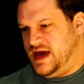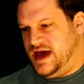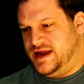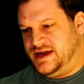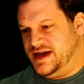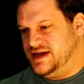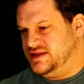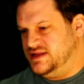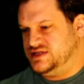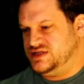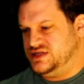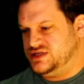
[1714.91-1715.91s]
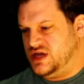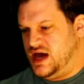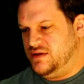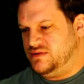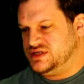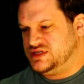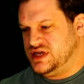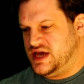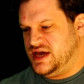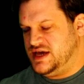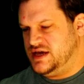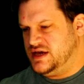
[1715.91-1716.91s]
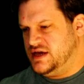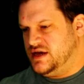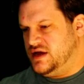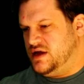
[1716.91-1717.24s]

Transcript: And again, this is, I would say,